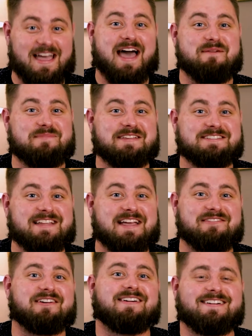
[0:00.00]
the happiest day
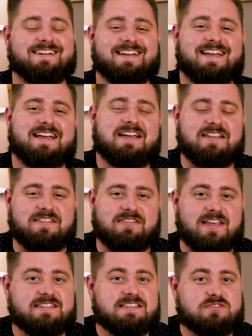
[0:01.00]
of all.
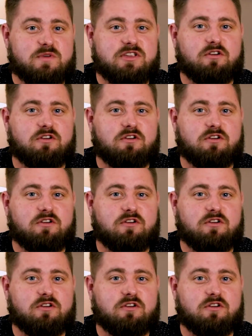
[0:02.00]
This is when